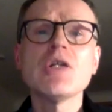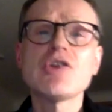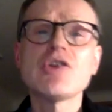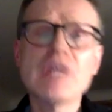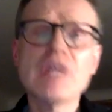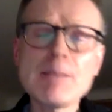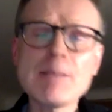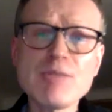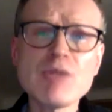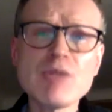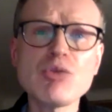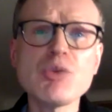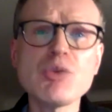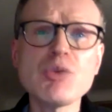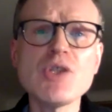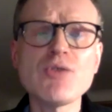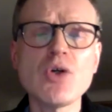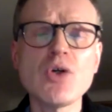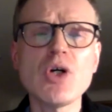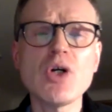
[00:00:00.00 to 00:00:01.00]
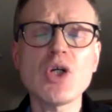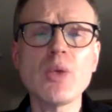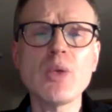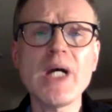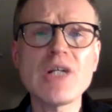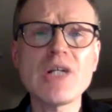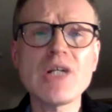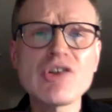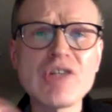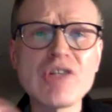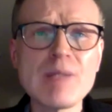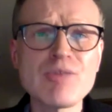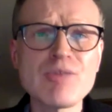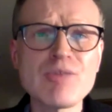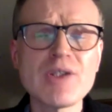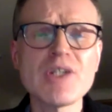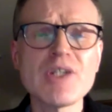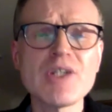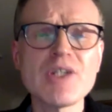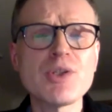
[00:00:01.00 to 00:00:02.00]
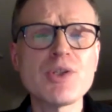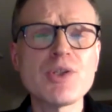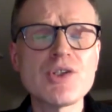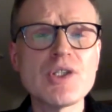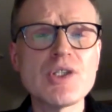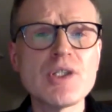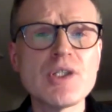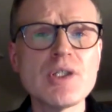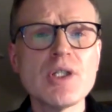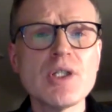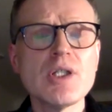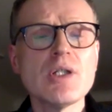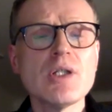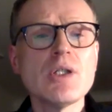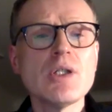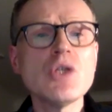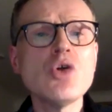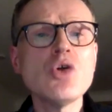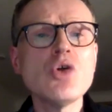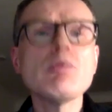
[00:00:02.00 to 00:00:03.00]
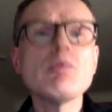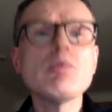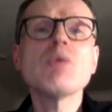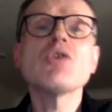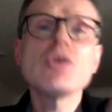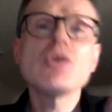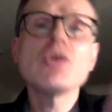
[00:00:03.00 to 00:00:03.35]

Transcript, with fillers: sometimes when you've got quite a subject that's pretty, you know,